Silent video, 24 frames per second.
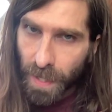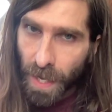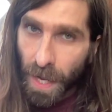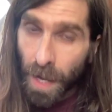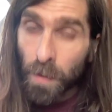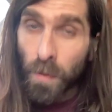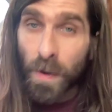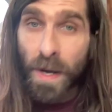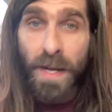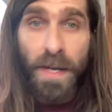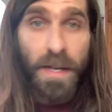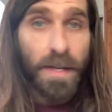
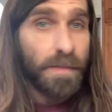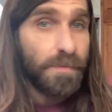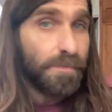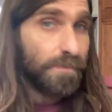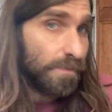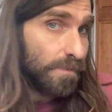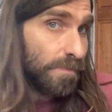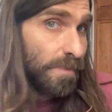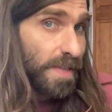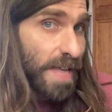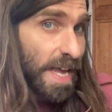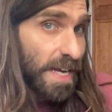want to,
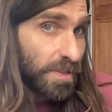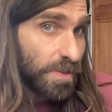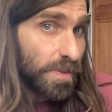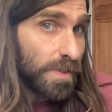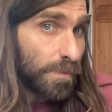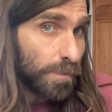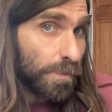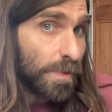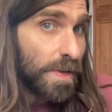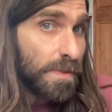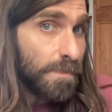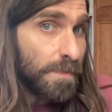
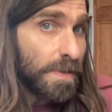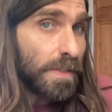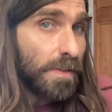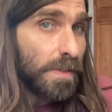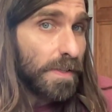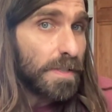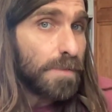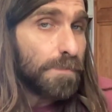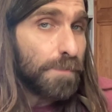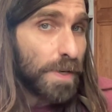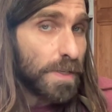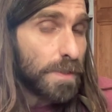actually, rhythmically,
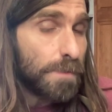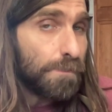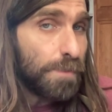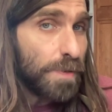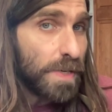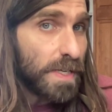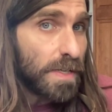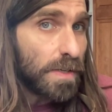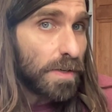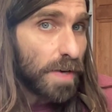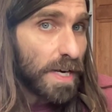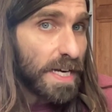this part's
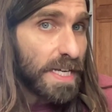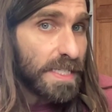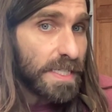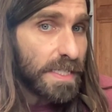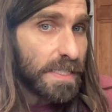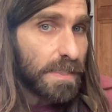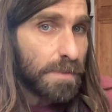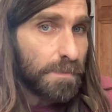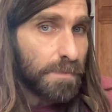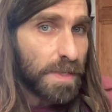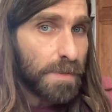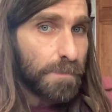pretty crazy
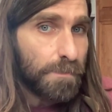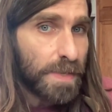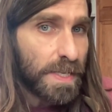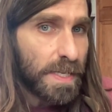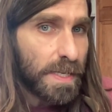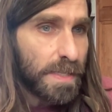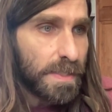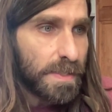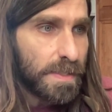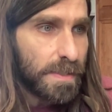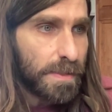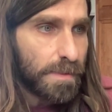to me
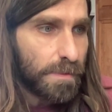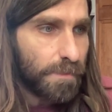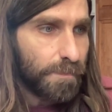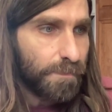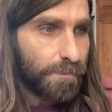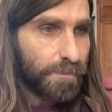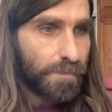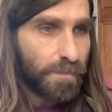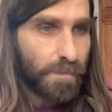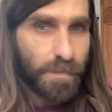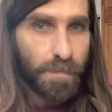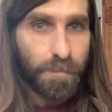because
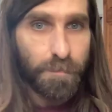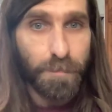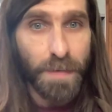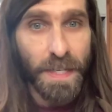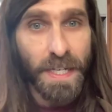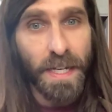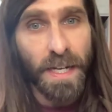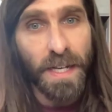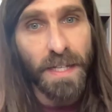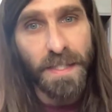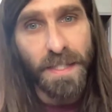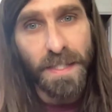
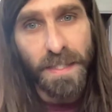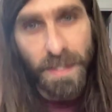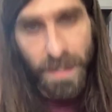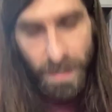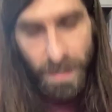it's